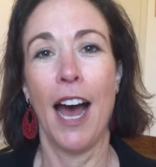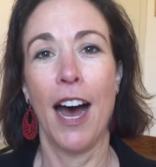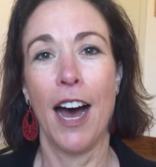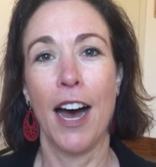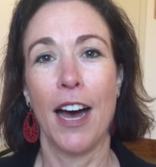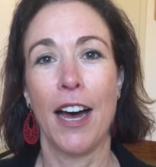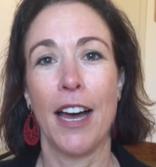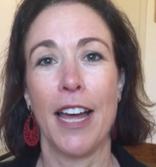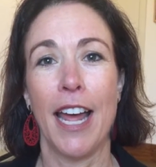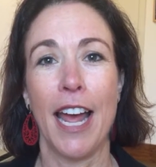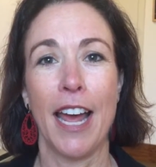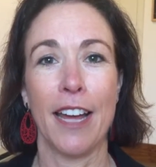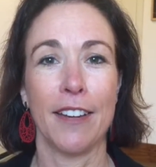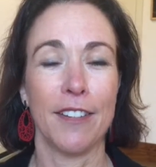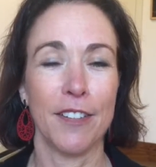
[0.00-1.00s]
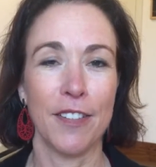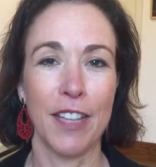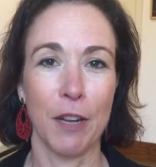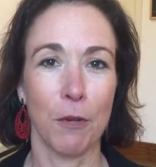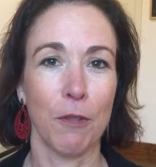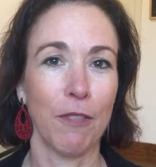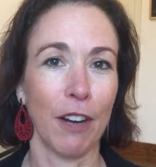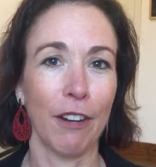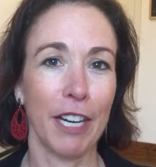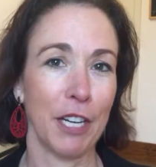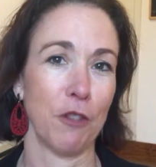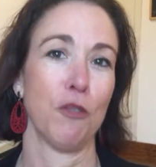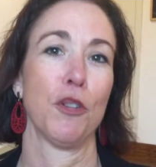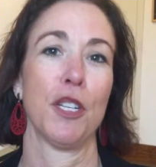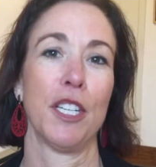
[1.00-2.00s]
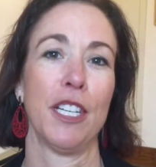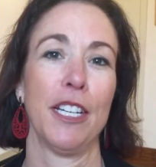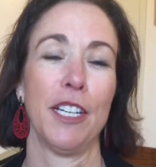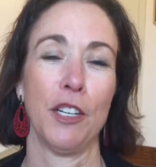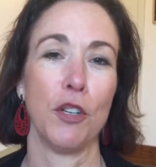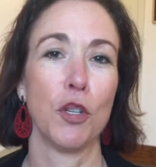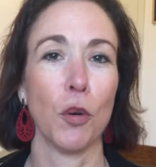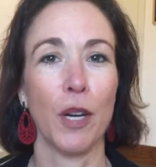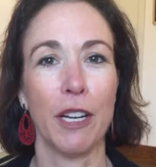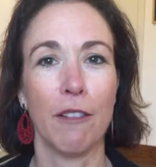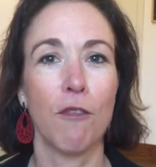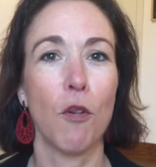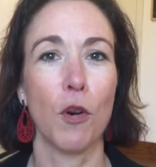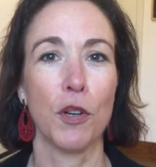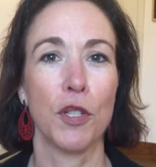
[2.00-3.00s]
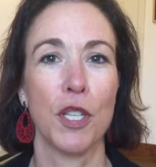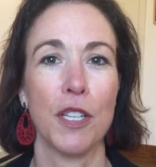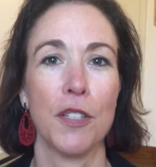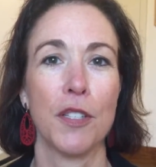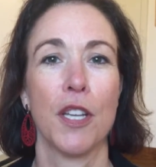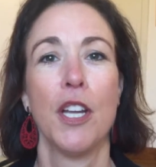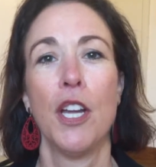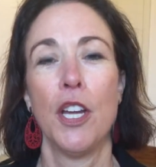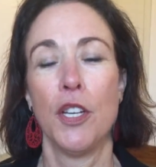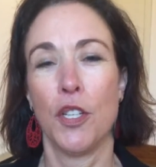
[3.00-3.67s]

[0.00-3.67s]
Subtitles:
and they were very interested in joining forces